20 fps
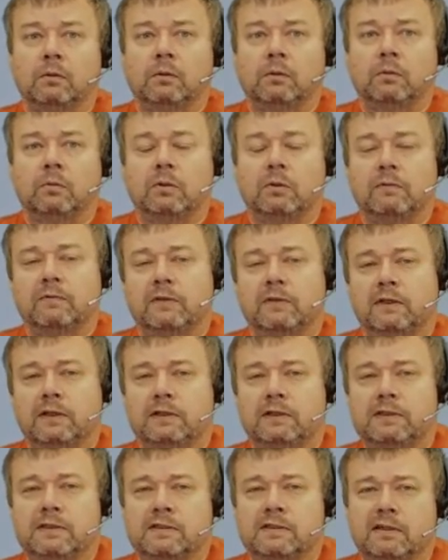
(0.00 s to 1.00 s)
One of
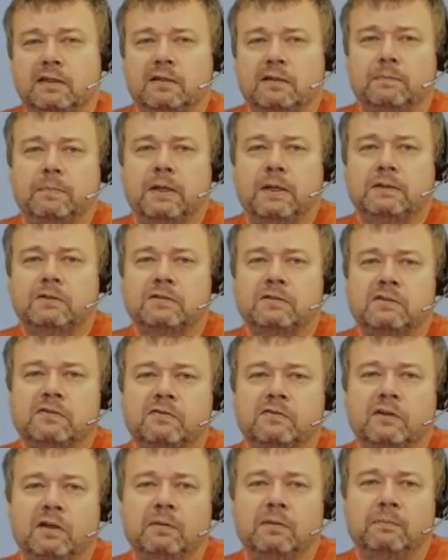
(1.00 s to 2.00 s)
the design patterns
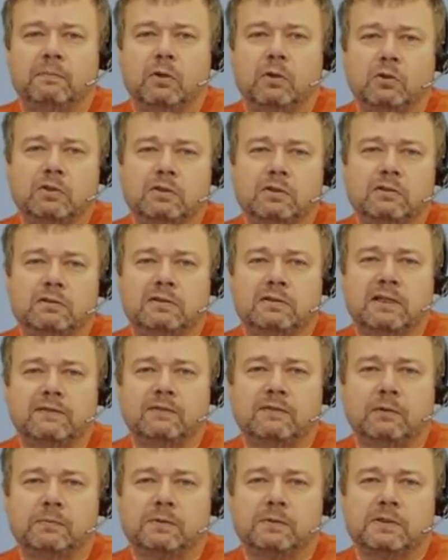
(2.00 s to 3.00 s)
for modern
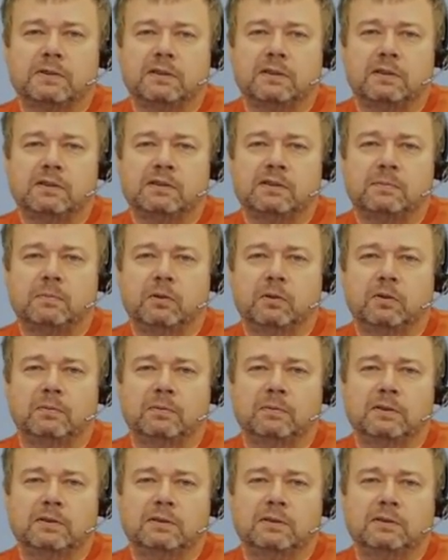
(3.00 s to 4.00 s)
DevOps style
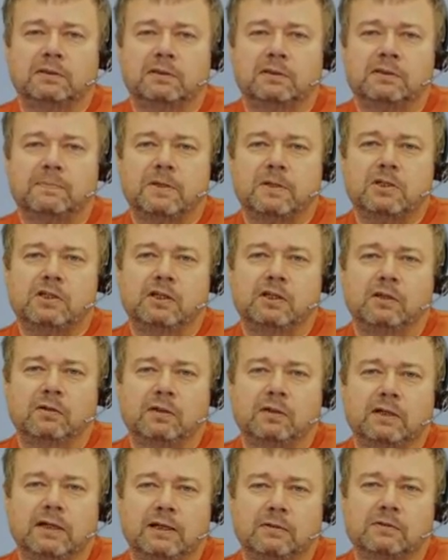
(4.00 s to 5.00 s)
deployment, especially
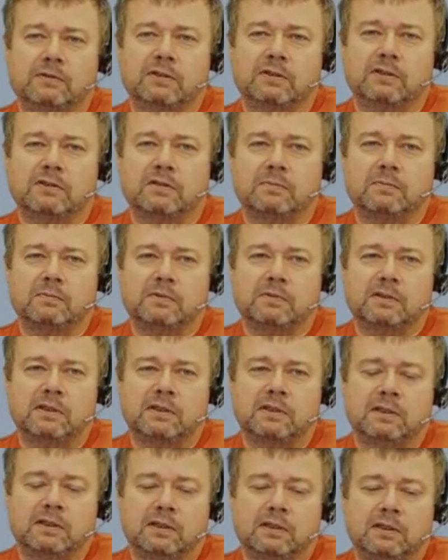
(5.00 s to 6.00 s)
on cloud systems,
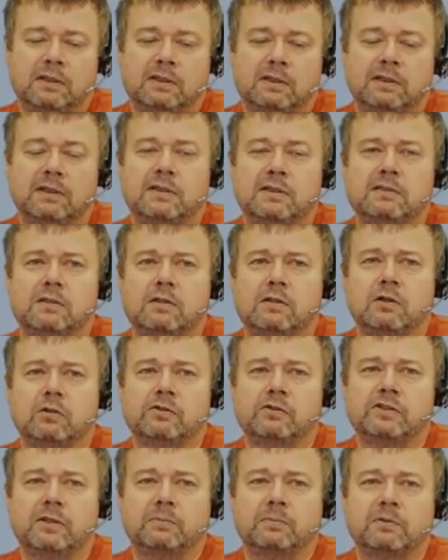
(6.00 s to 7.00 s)
is the
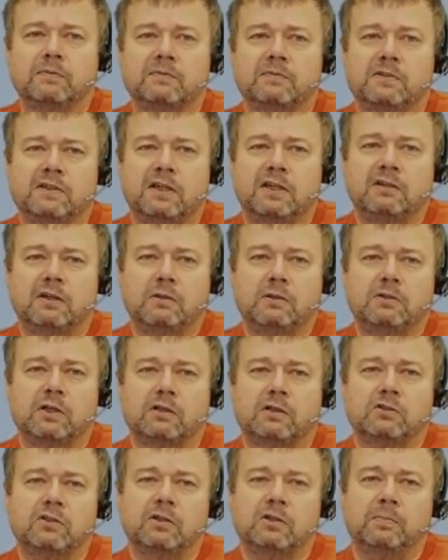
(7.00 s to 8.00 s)
concept of
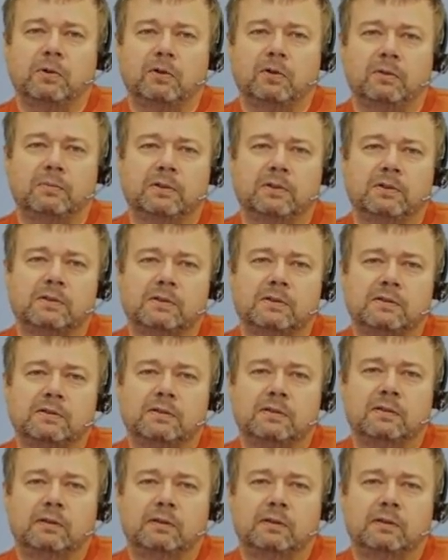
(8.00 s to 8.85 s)
zero-touch deployments.